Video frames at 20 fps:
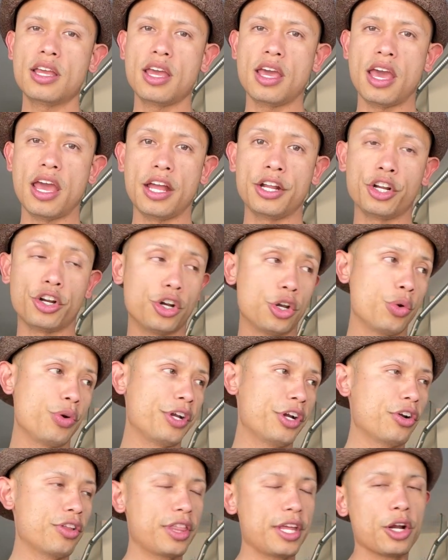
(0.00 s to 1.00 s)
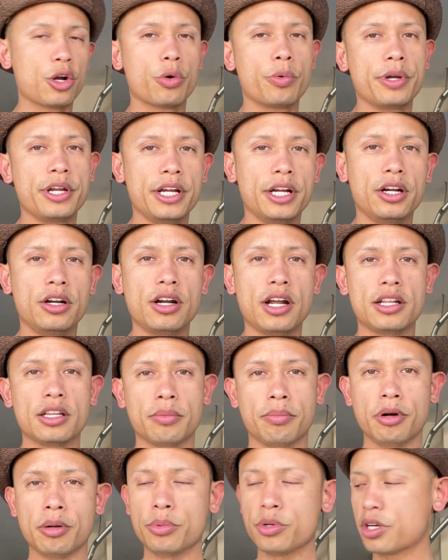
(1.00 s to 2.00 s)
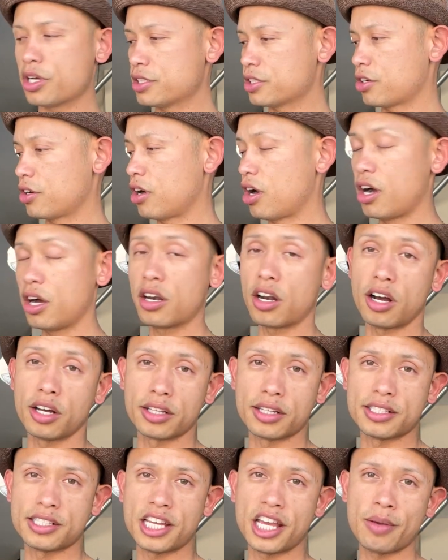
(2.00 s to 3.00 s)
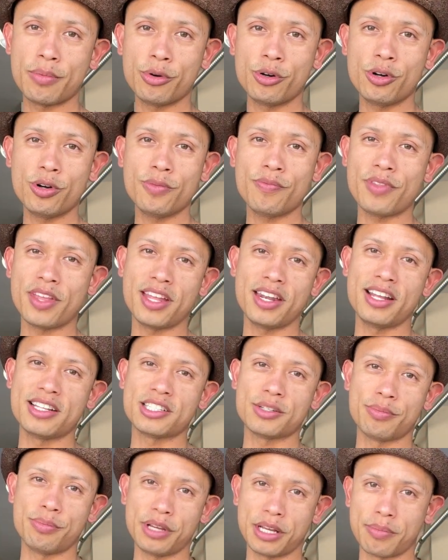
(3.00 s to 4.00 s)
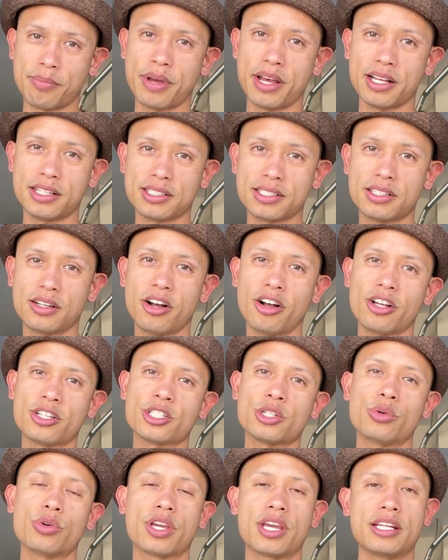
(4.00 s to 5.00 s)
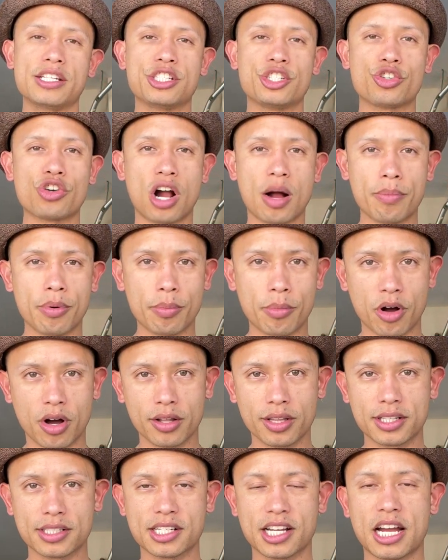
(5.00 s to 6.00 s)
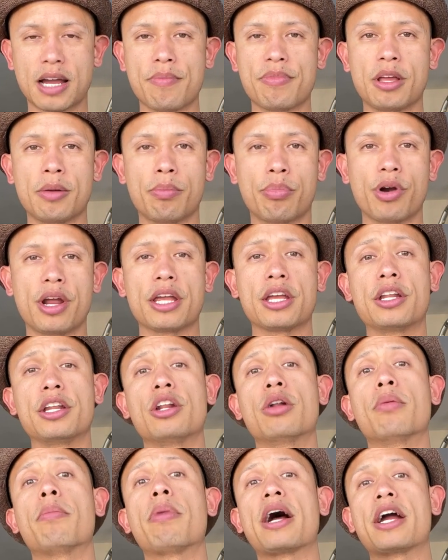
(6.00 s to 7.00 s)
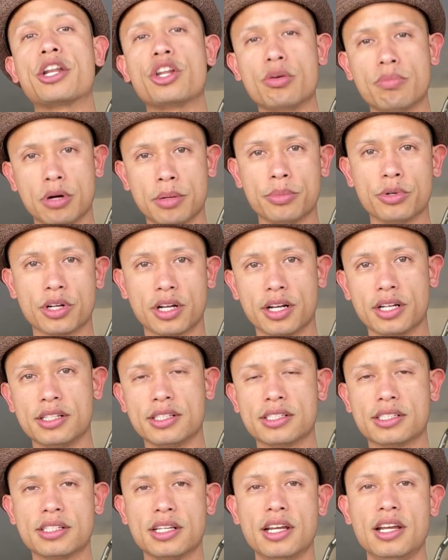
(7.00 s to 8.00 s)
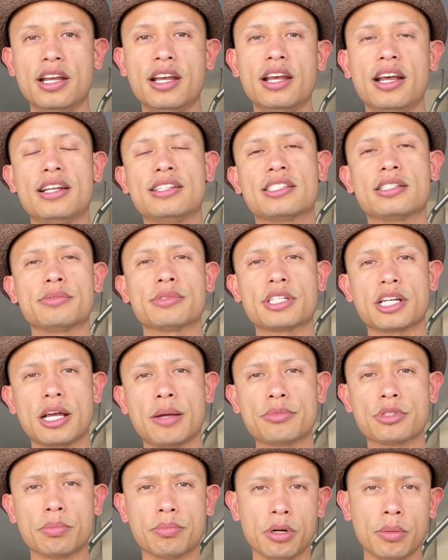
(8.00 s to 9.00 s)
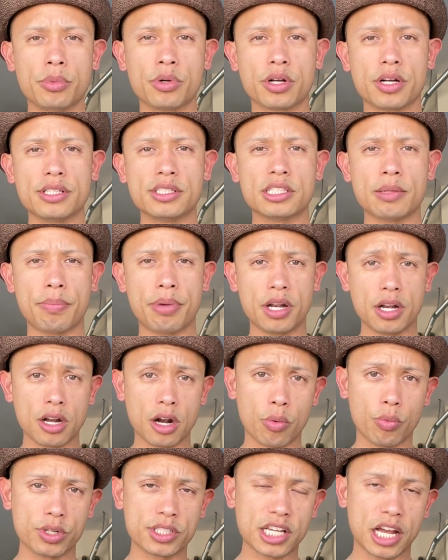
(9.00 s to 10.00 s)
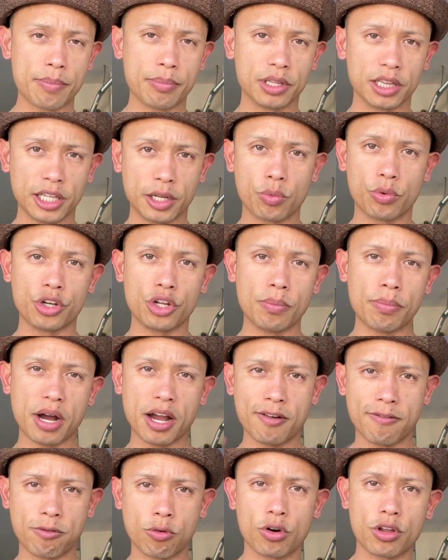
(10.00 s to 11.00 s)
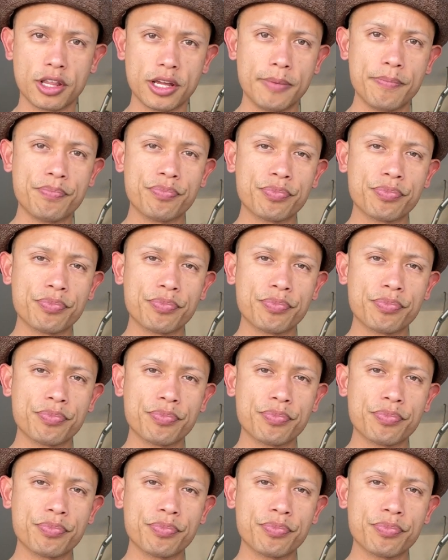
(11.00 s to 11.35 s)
and you're doing your thing over here and the bubble guns are on on the table and it's a big mess. Also, kids drop them all the time. They break, need to buy new bubble guns. And sometimes the bubble guns, depending on what type of liquid you buy for them,